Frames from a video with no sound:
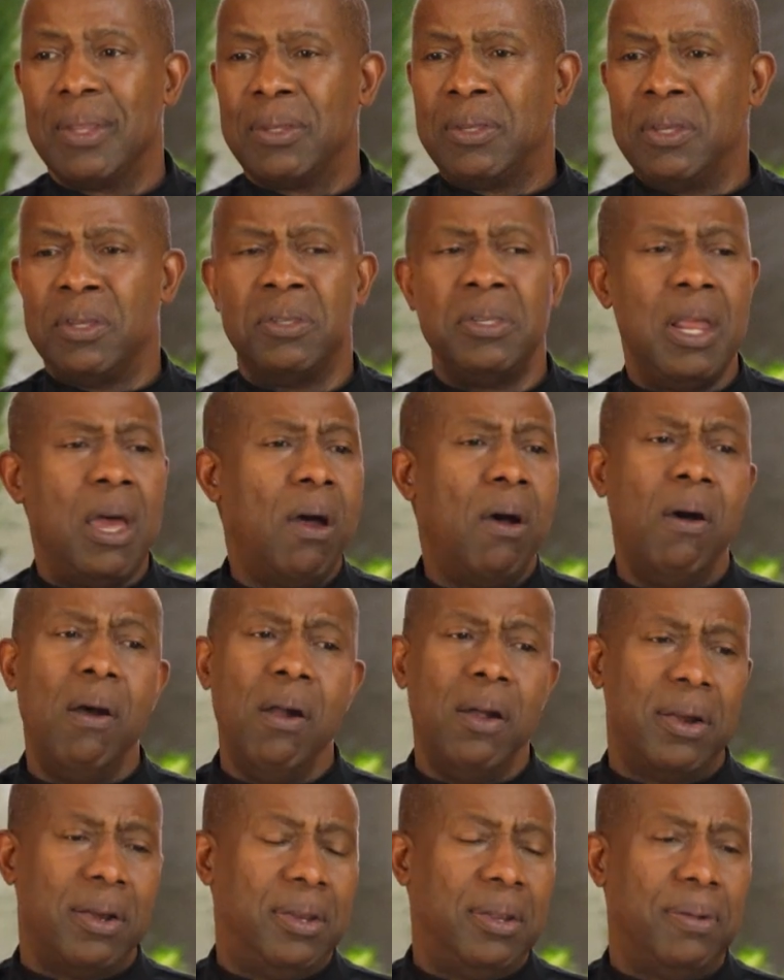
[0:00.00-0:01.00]
So it's not
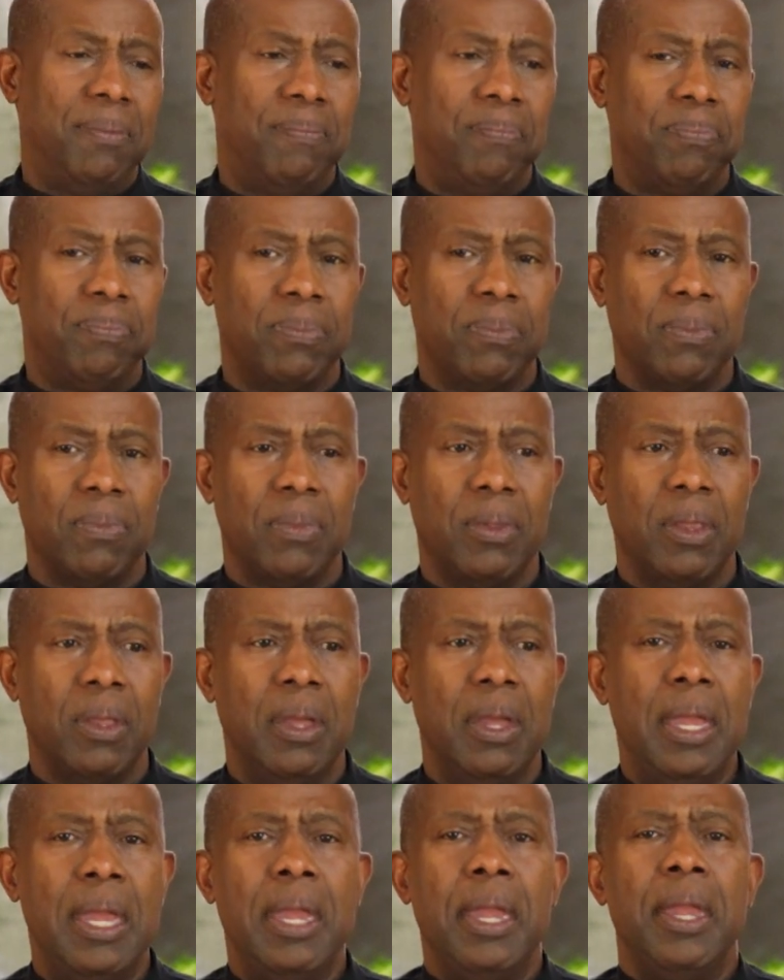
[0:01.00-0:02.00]
hard.
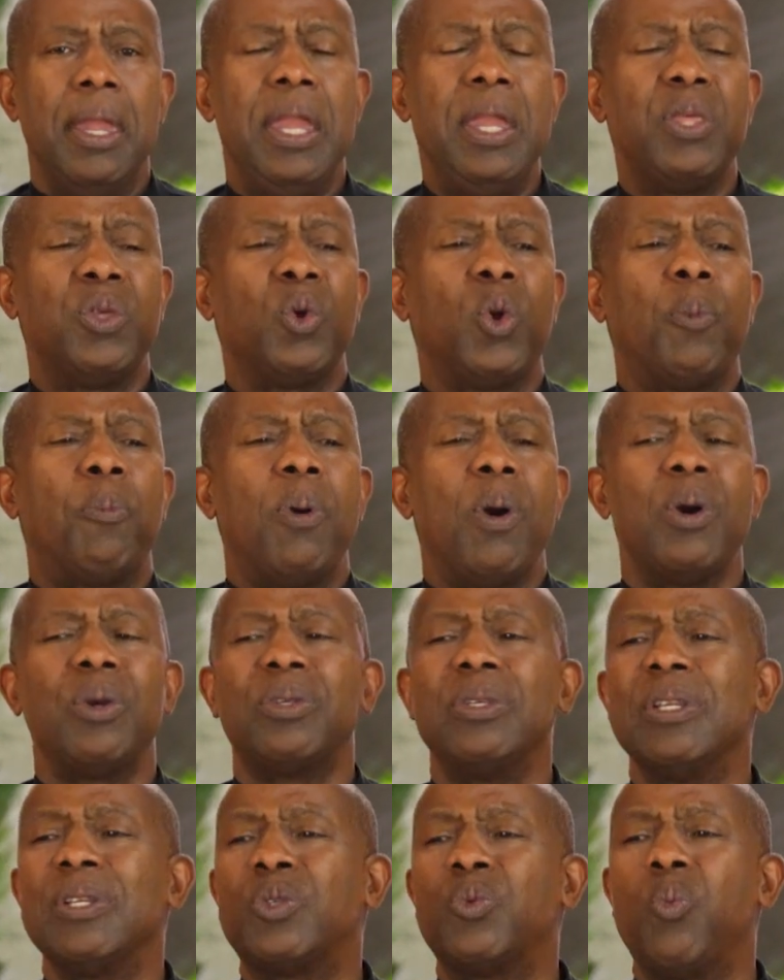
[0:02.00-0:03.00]
Either a
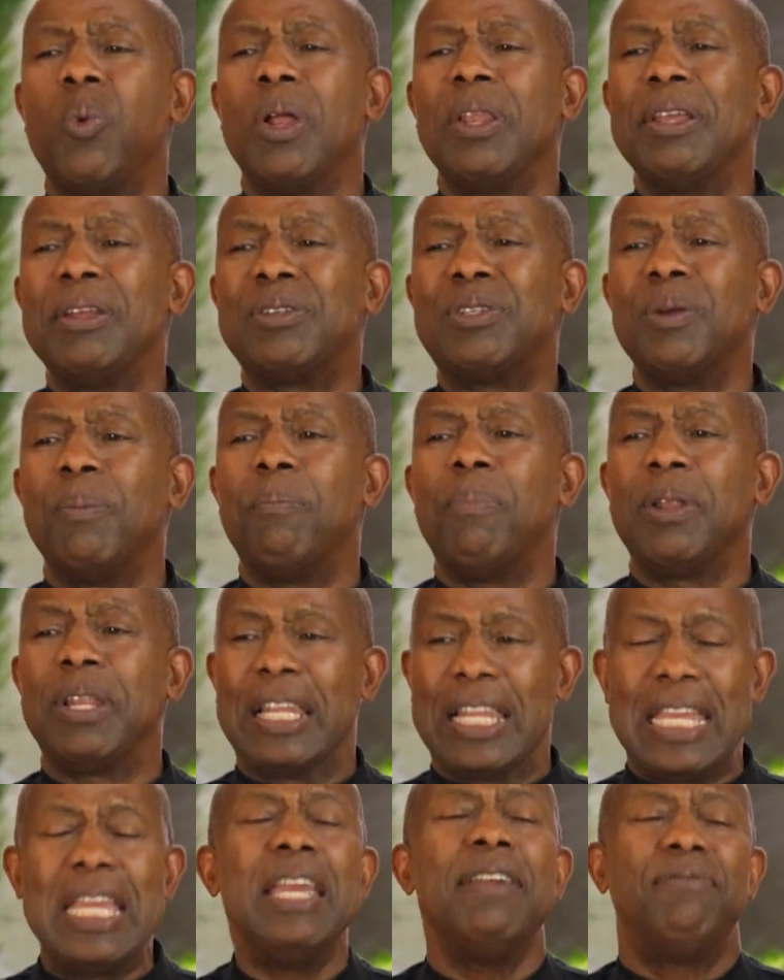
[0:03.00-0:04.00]
person's willing to
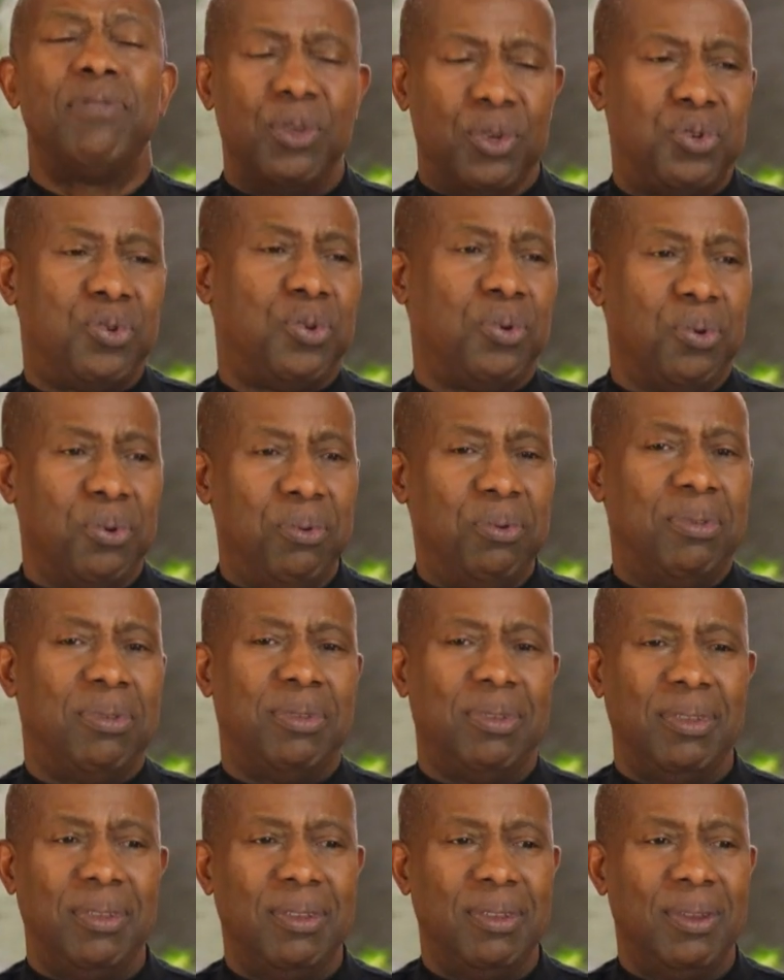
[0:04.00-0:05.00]
believe the
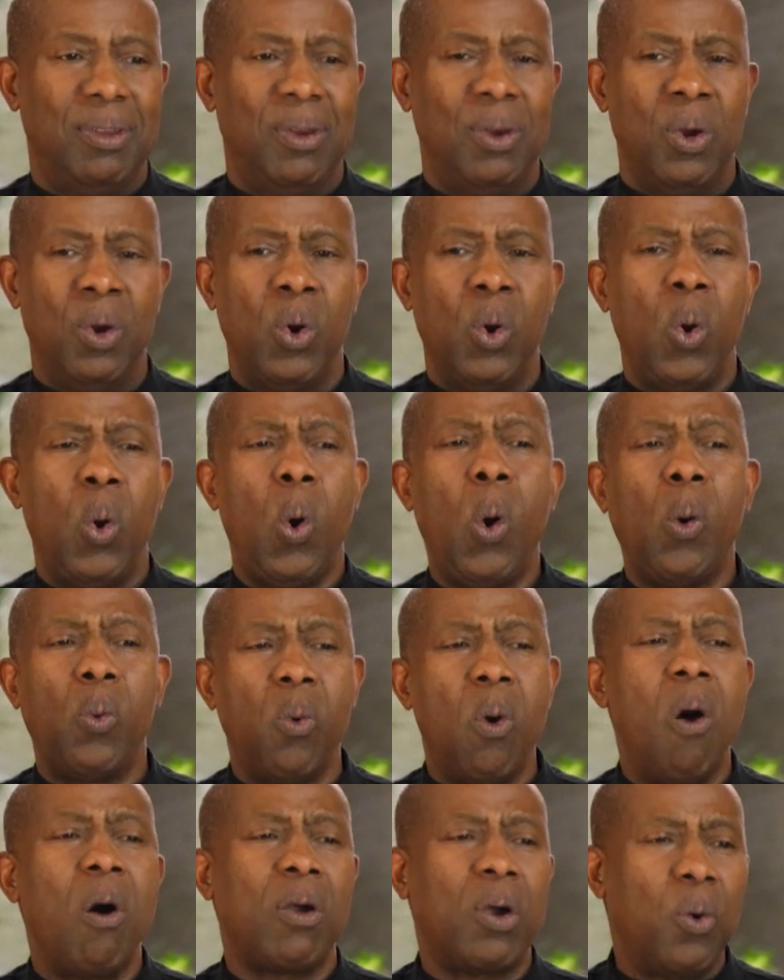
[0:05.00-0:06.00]
truth
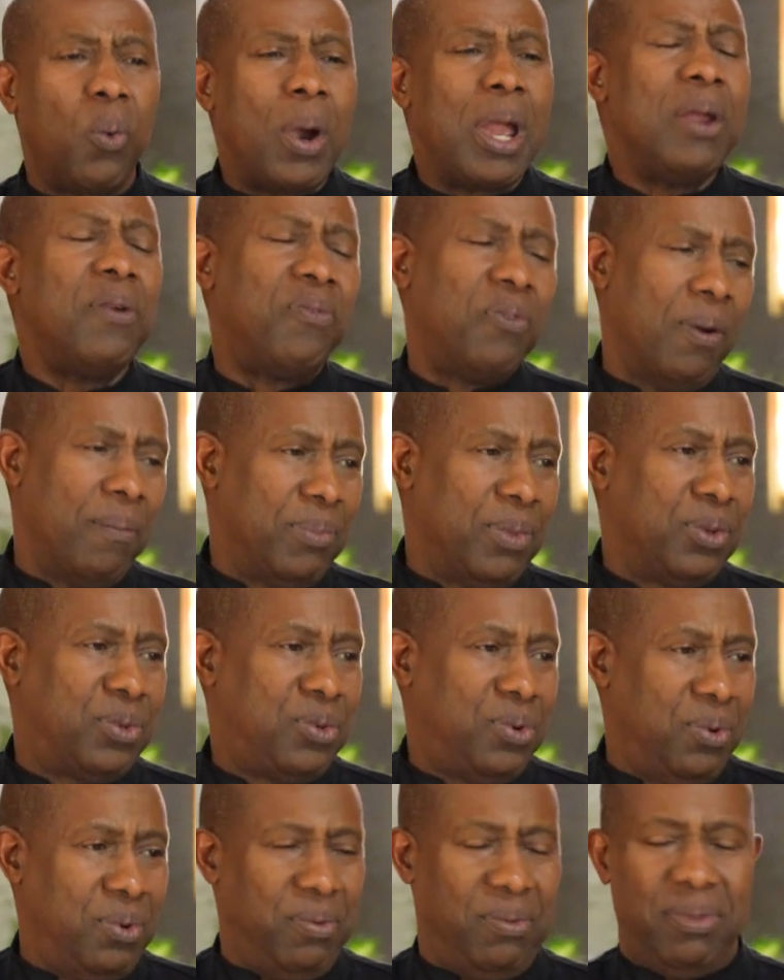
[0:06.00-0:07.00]
or walk away from the
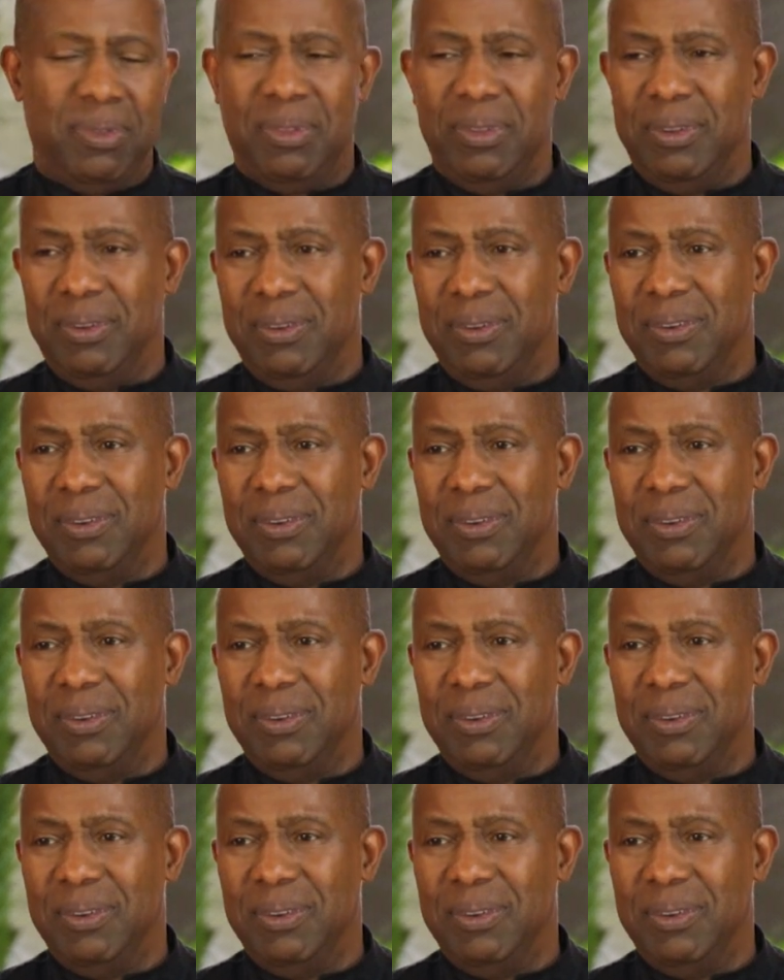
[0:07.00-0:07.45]
truth.